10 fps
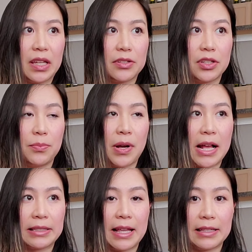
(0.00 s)
she
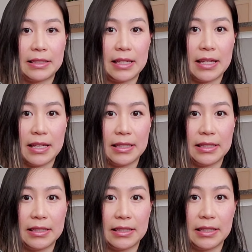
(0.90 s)
processed
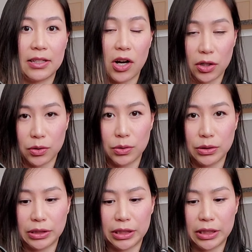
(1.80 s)
his card
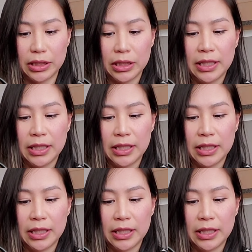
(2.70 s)
holder.